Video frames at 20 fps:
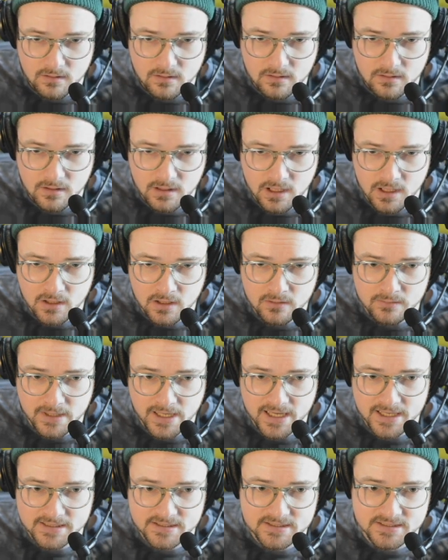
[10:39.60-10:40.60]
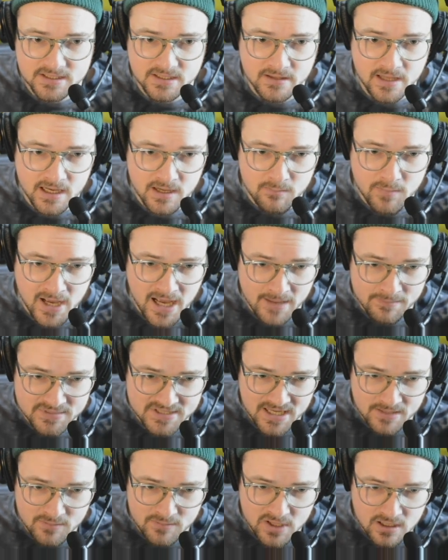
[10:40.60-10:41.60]
All right, so then it pops
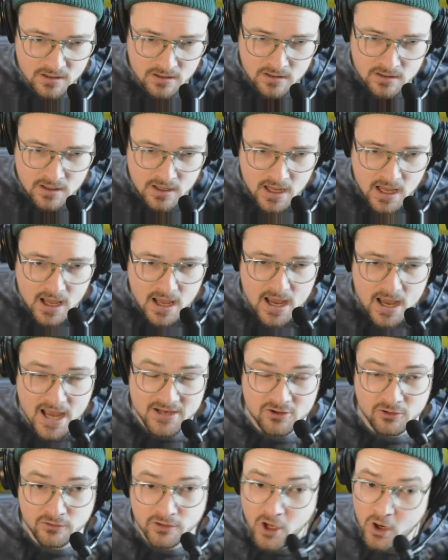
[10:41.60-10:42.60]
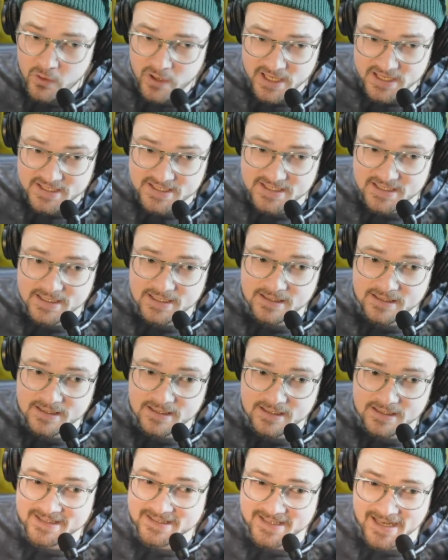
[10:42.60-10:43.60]
up here. And you'll notice that
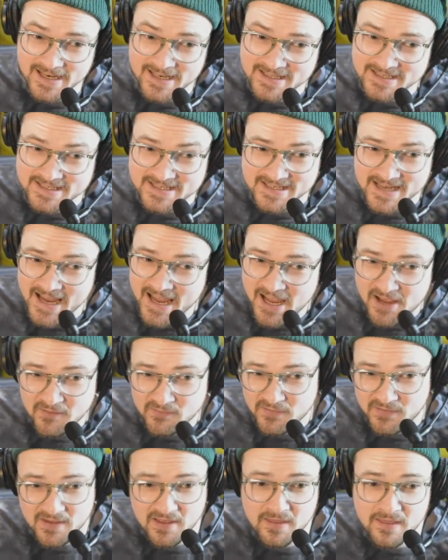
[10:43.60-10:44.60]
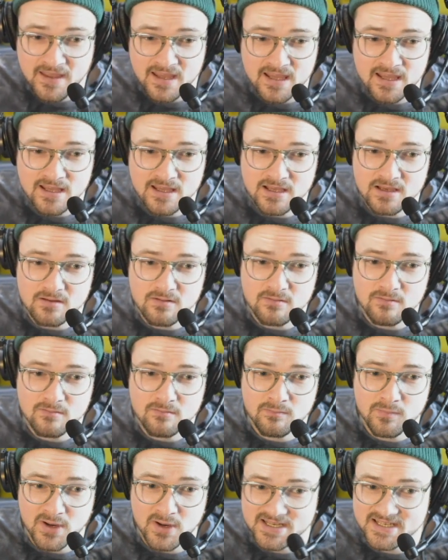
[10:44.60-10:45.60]
it didn't save the
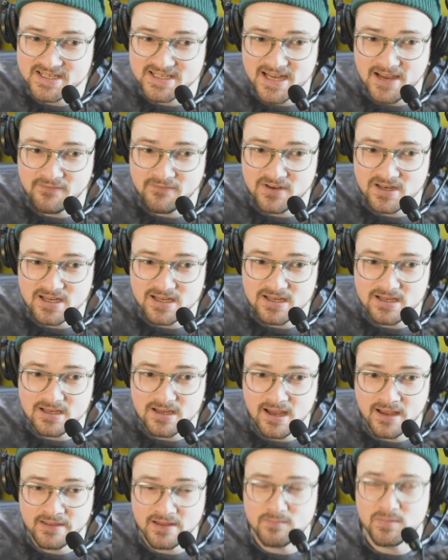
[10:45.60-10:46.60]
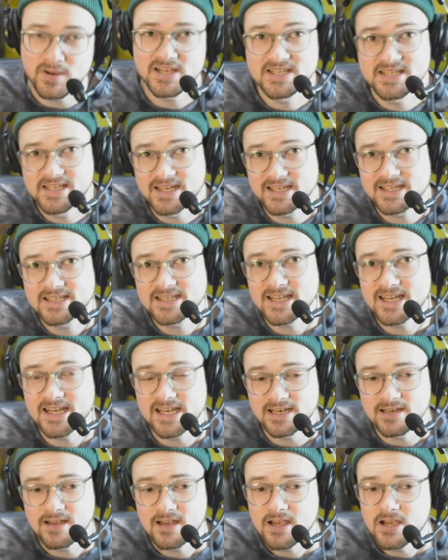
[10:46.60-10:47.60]
bus 70 and the bus
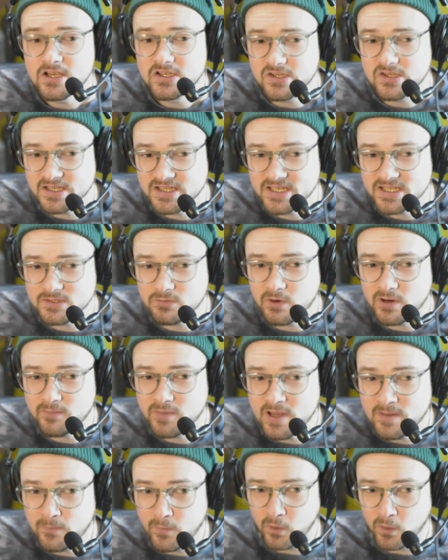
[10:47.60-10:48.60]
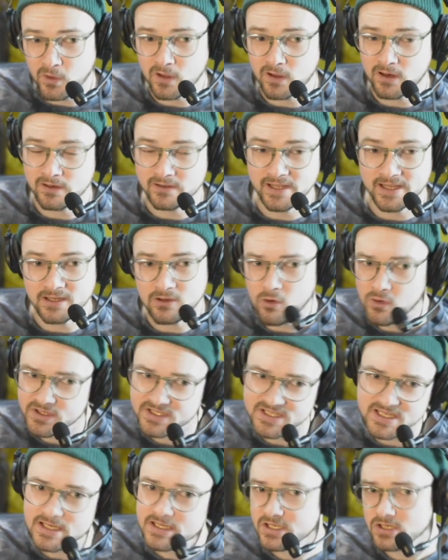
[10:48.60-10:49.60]
16. So this is where people are like, oh, it's
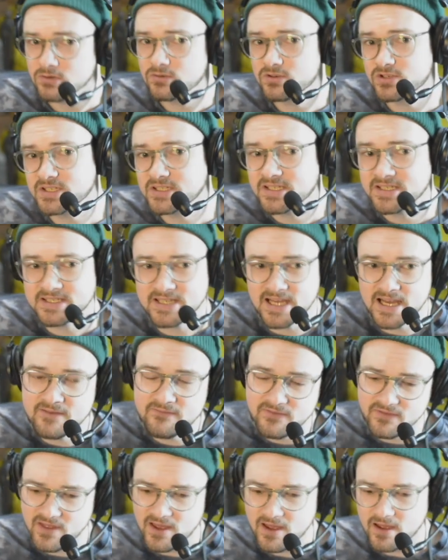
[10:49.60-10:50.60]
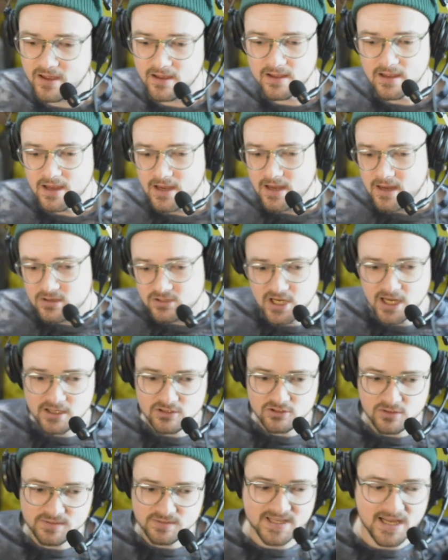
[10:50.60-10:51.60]
easy. You just save the channel
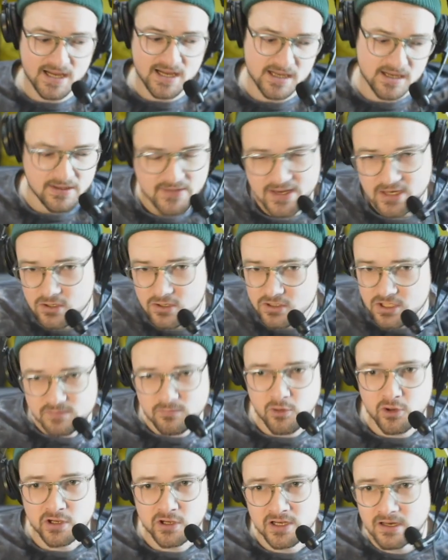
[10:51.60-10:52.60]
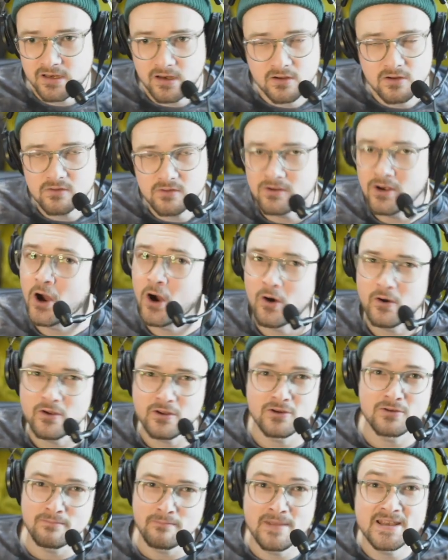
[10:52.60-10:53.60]
strip setting and then you just put it in a new. No,
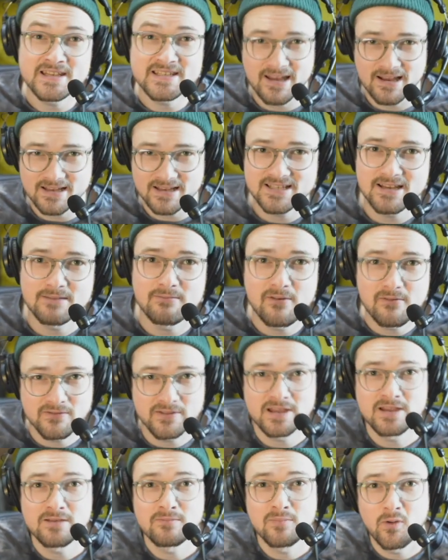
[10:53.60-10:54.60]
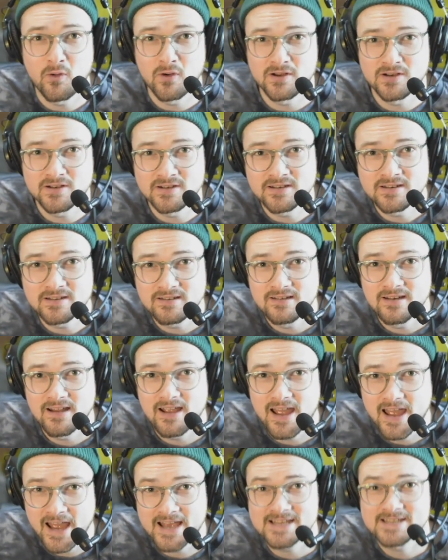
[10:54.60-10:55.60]
you're missing some of the important
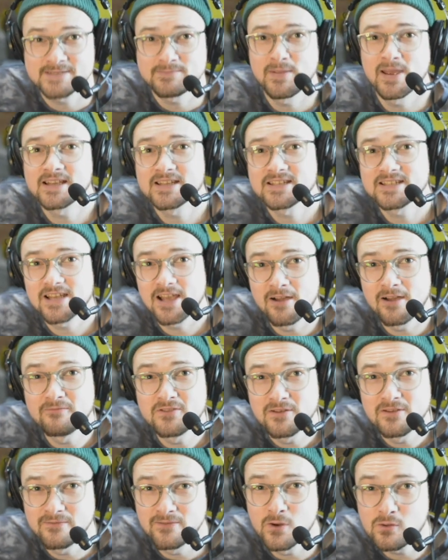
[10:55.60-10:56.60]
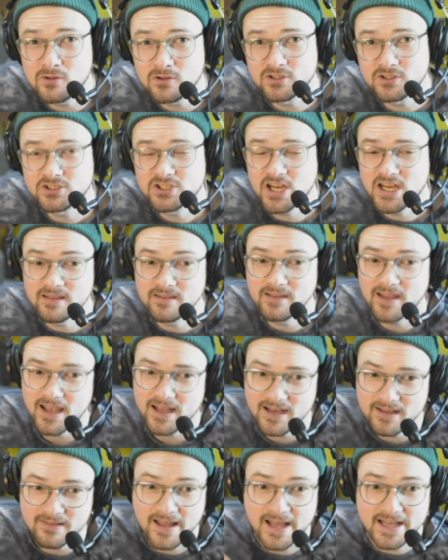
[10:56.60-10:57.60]
aspects of the vocal chain then.
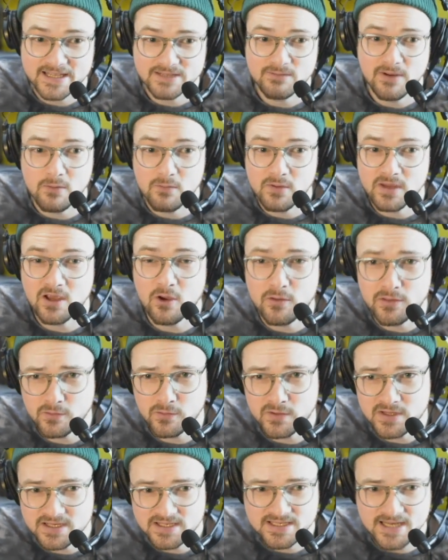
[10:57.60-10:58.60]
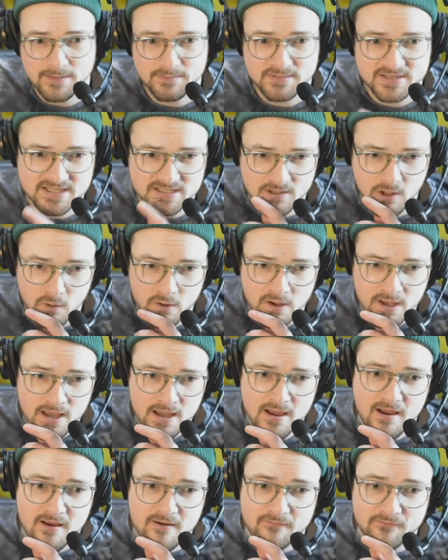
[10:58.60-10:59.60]
And that's why we go through these steps. So
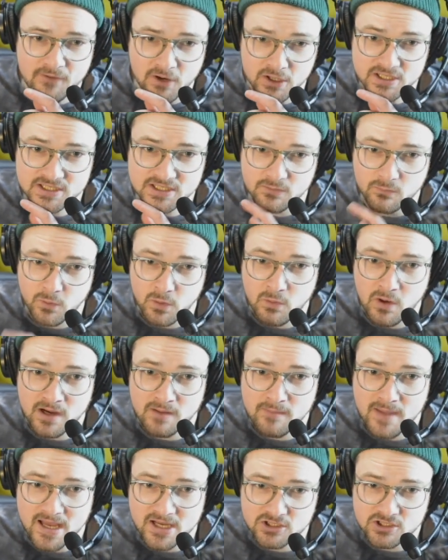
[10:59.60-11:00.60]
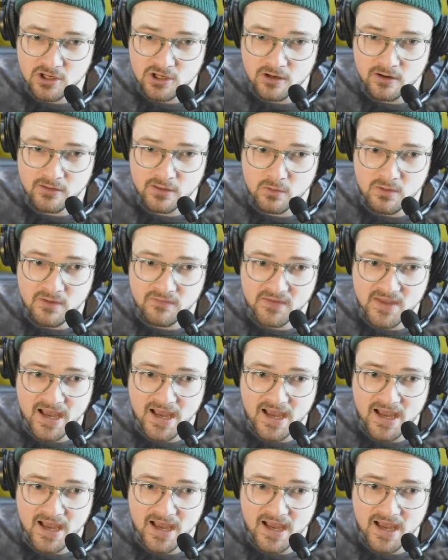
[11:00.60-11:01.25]
first, we want to make sure that we've got